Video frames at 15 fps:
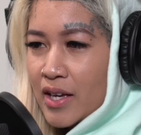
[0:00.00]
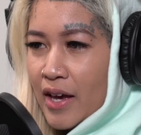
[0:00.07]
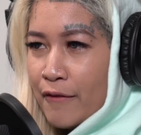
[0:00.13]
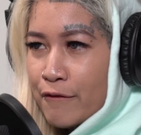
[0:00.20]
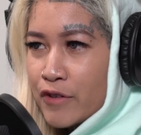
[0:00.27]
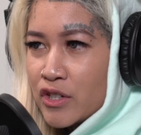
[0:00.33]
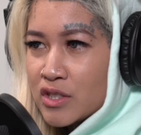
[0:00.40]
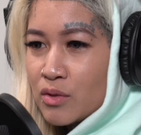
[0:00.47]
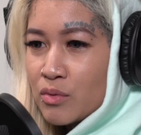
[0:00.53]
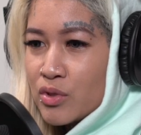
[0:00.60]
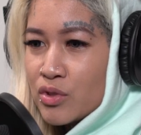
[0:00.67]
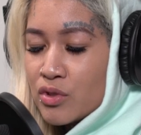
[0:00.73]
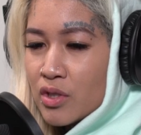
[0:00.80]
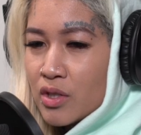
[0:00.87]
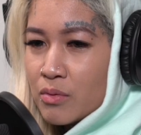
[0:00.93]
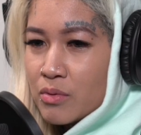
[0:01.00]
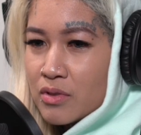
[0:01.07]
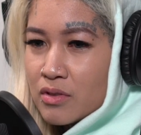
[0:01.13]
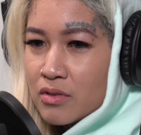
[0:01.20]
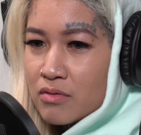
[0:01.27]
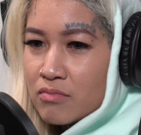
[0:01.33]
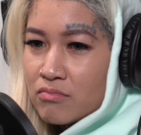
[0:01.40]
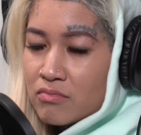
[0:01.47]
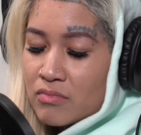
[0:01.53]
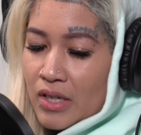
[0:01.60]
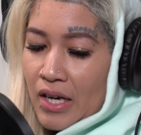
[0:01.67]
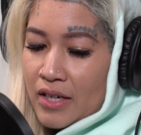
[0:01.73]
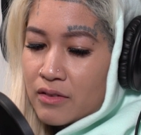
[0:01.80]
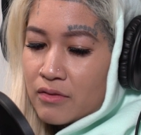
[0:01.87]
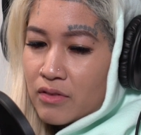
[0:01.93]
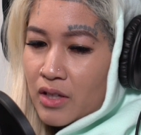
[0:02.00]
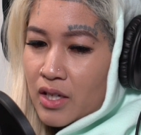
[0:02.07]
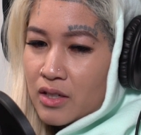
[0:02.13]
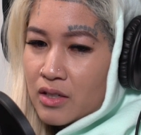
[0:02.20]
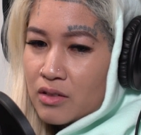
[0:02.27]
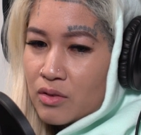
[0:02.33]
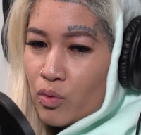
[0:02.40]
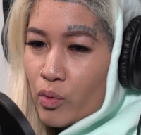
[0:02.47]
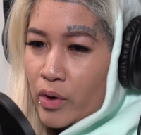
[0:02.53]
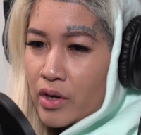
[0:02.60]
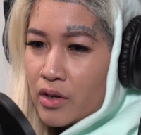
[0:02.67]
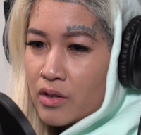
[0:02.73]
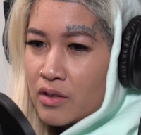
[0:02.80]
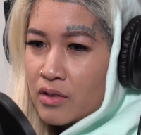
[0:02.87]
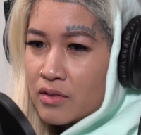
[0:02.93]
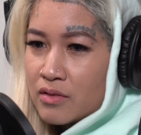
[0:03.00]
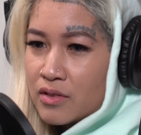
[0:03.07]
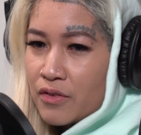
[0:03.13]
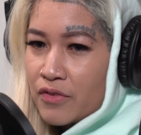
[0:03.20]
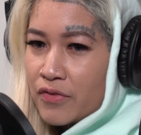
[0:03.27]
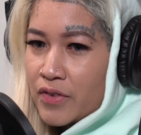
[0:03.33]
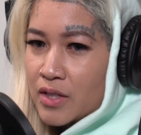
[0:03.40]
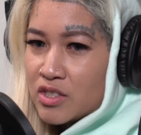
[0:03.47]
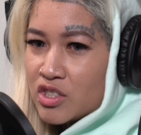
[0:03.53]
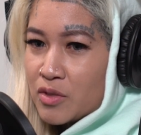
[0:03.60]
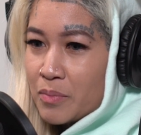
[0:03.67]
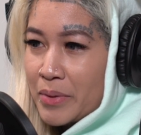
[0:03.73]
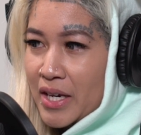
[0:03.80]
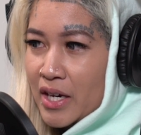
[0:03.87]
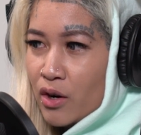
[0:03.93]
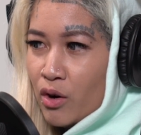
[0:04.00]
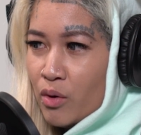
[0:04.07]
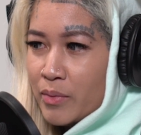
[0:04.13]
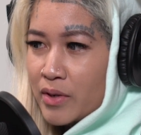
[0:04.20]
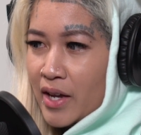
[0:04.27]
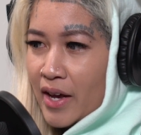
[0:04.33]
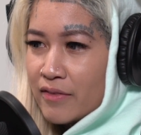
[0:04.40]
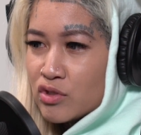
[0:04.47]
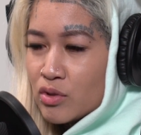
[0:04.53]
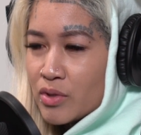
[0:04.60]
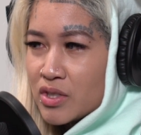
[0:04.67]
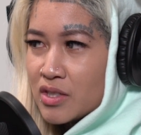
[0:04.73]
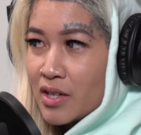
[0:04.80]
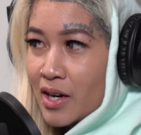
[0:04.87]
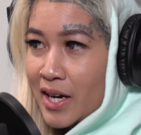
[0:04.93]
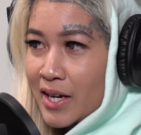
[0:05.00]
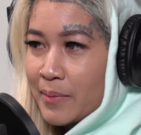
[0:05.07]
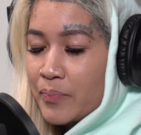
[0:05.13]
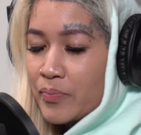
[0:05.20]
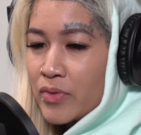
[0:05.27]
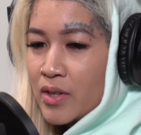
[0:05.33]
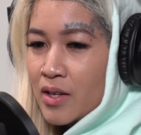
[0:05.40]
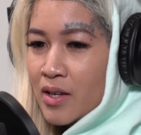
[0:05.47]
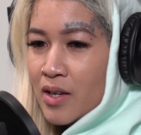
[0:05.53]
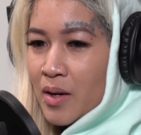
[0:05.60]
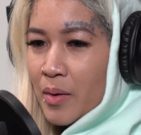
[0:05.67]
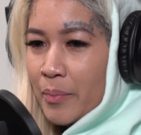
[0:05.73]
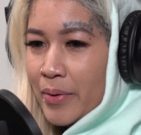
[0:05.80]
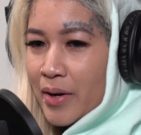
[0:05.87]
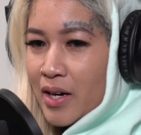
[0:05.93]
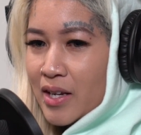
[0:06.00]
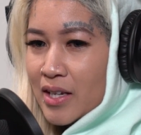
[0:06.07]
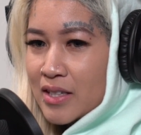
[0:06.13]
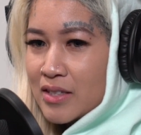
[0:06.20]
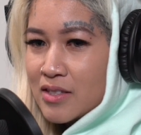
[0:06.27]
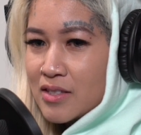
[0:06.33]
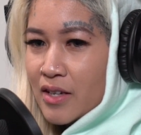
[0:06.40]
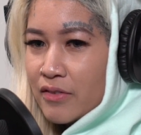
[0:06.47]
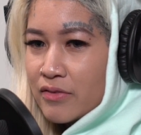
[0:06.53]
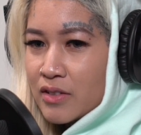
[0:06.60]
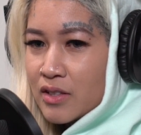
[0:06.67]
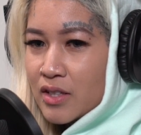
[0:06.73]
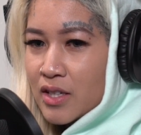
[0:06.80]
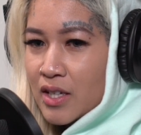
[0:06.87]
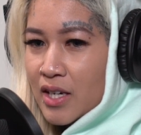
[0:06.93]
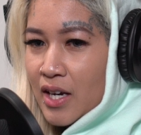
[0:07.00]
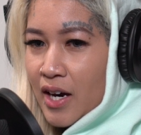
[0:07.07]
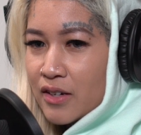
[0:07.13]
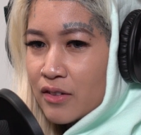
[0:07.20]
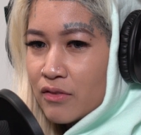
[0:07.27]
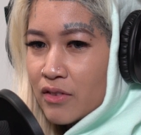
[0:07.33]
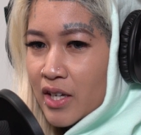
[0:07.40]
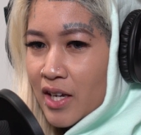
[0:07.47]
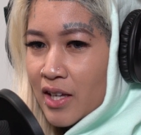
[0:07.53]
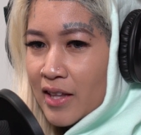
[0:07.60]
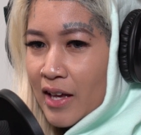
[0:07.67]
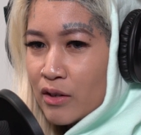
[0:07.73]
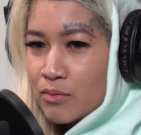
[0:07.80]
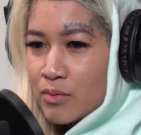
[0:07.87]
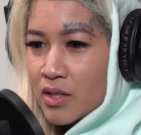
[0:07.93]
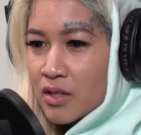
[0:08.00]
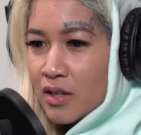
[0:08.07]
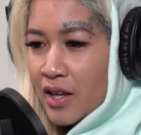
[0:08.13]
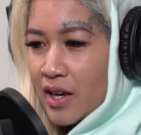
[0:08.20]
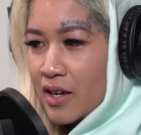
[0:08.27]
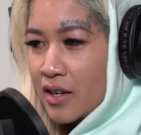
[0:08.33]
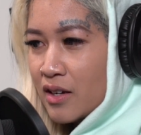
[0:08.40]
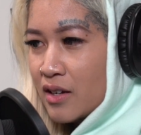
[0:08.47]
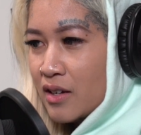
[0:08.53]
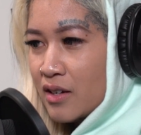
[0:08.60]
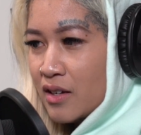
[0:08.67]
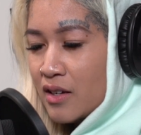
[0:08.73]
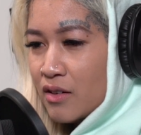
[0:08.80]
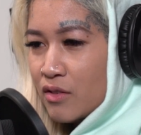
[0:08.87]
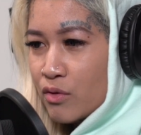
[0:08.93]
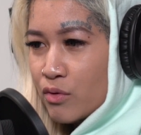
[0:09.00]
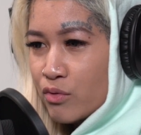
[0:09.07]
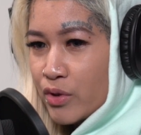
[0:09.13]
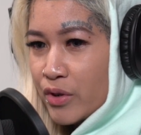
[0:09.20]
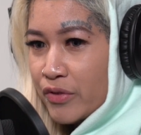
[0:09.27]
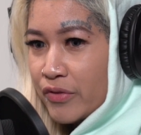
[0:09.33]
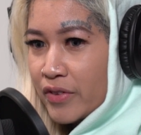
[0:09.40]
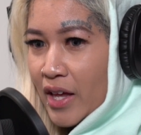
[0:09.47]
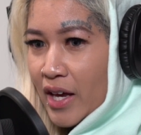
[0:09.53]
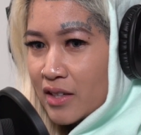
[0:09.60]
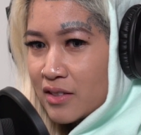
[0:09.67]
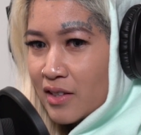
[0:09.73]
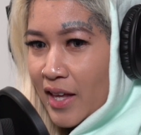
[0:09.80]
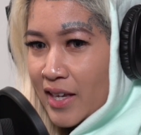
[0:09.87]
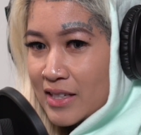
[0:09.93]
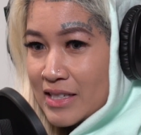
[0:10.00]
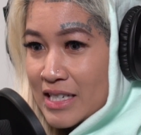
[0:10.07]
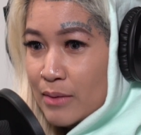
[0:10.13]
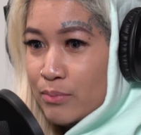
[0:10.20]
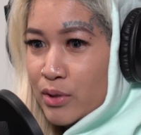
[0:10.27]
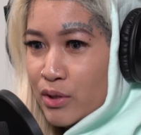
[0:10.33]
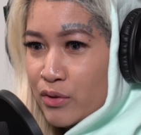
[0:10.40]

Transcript: At first, it was kind of like weird to just be at home and have so much time, but it's definitely kind of like allowed me to like reflect, like deeply